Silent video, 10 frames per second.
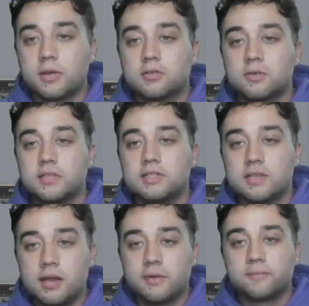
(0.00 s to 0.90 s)
click to
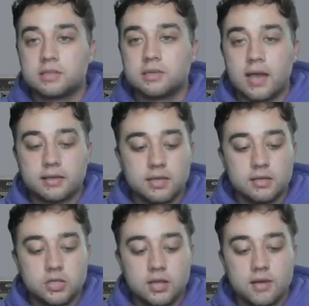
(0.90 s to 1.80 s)
reset it, select
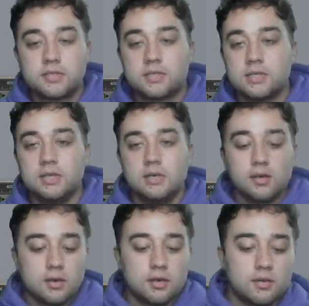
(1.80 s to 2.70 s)
it, shift
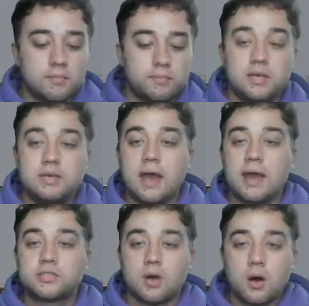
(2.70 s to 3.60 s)
C,
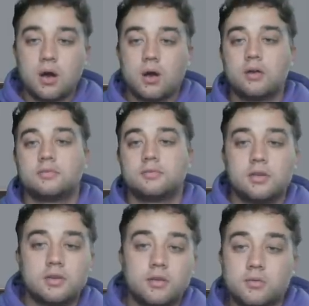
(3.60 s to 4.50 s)
PSR,
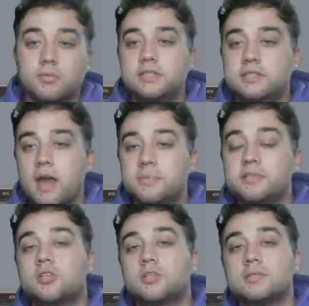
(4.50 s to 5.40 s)
reset
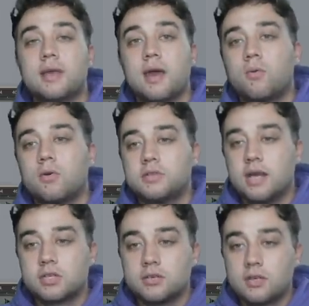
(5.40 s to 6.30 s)
position scale
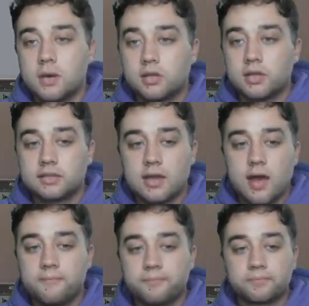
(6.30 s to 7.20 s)
rotation. Double click
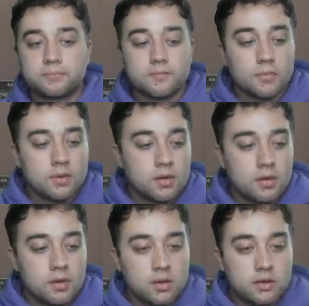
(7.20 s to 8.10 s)
that.
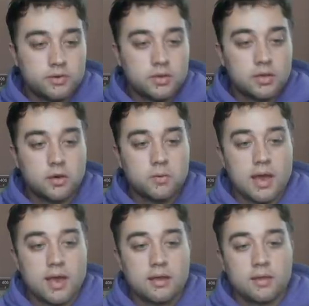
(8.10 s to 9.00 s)
And if we click
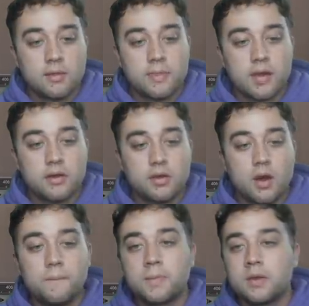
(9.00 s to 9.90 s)
away, there you
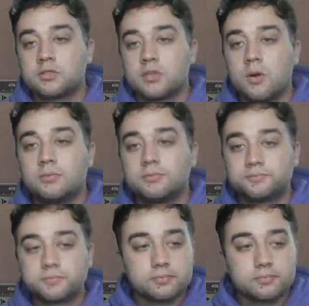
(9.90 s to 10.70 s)
go. So